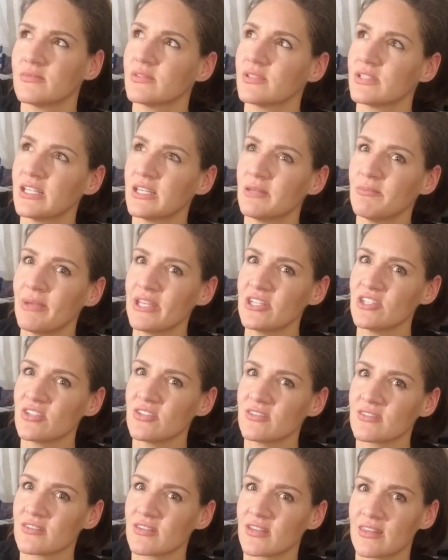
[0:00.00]

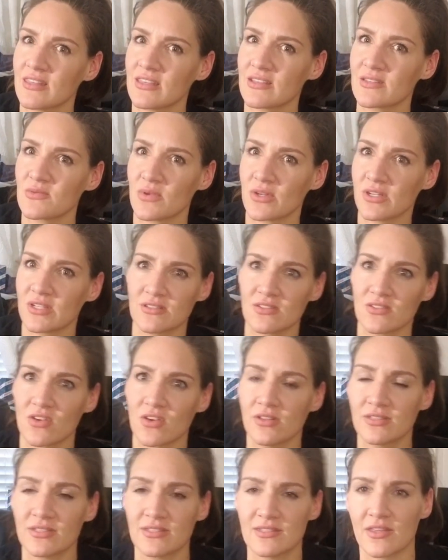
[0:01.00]
Leadpages, I think is what it's
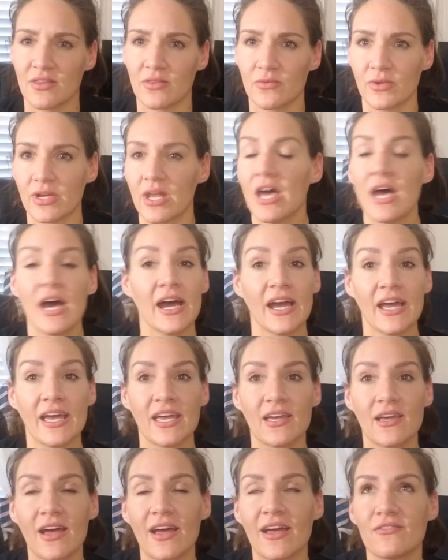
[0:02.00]
called, is the other one.
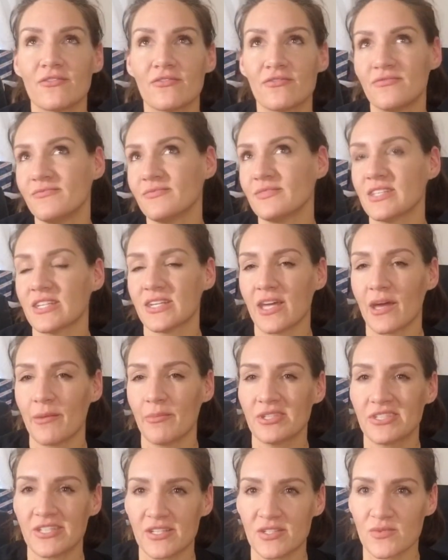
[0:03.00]
I've done a
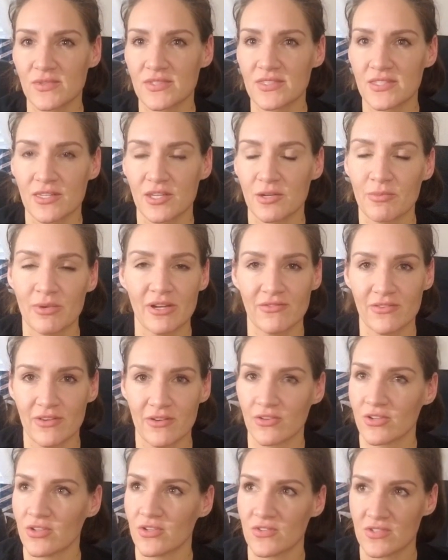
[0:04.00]
couple test ones on there, but I've
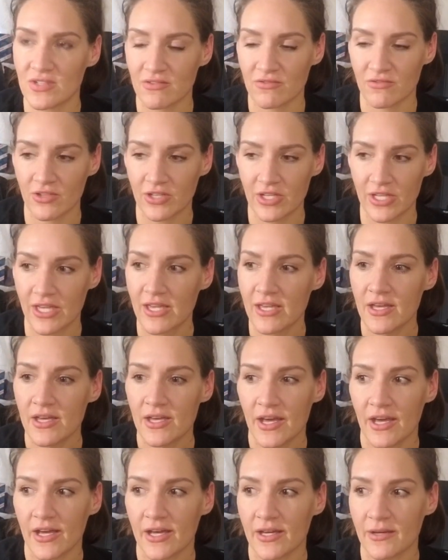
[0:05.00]
never used it fully
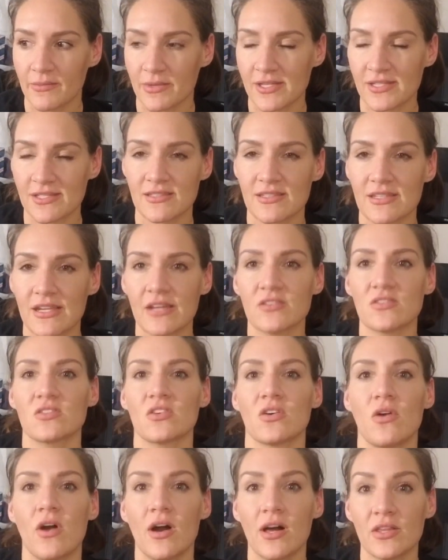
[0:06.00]
because it's not
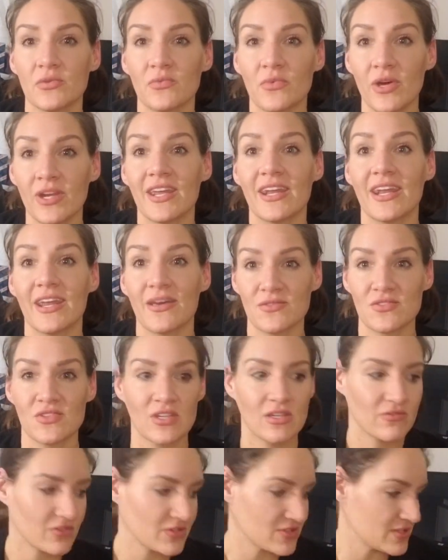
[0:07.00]
so all-in-one, and I was
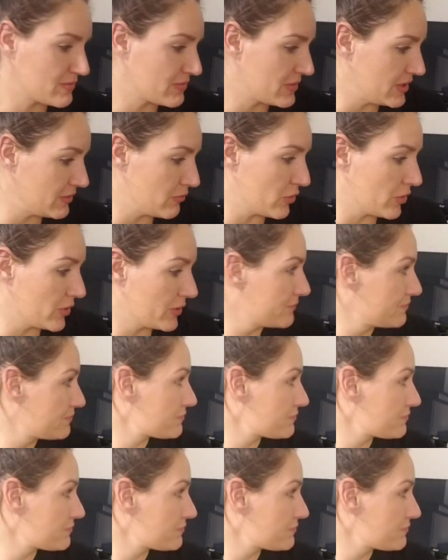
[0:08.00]
looking for something more